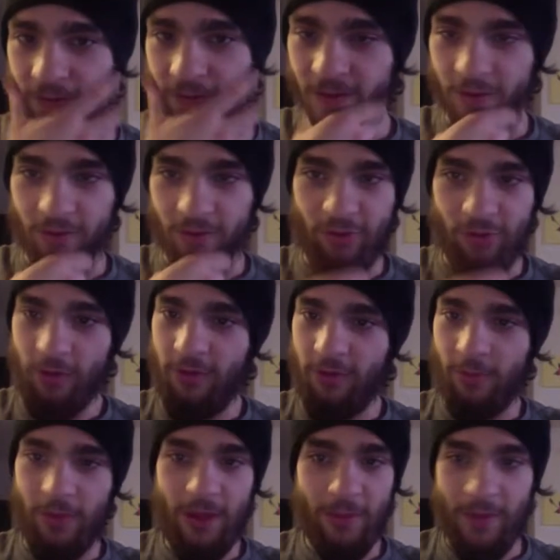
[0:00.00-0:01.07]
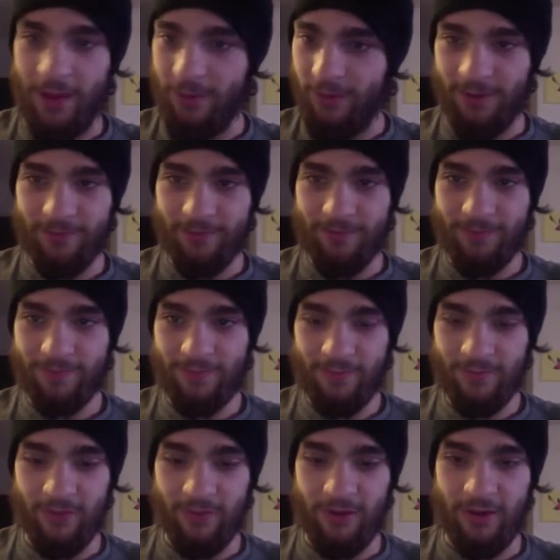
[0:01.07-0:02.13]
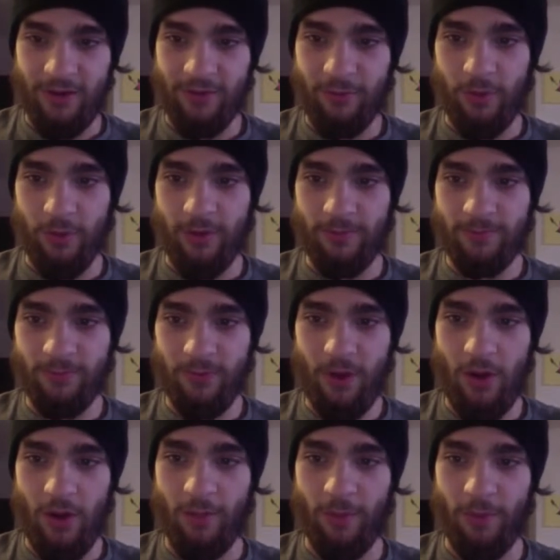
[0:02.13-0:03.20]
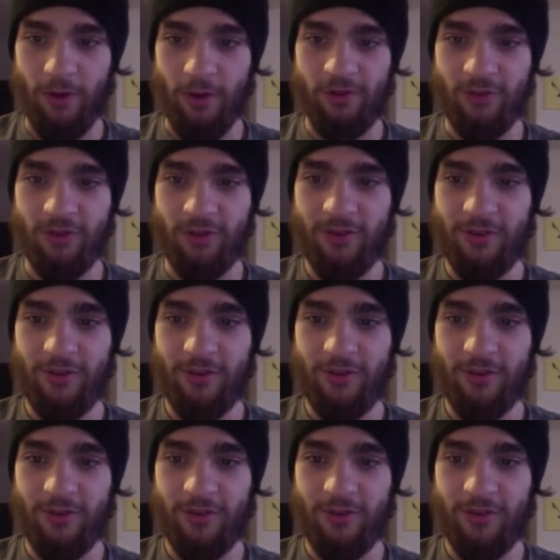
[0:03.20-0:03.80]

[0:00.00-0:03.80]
They're in short supply, man, but I'm gonna give you one. Wow, I'm parched.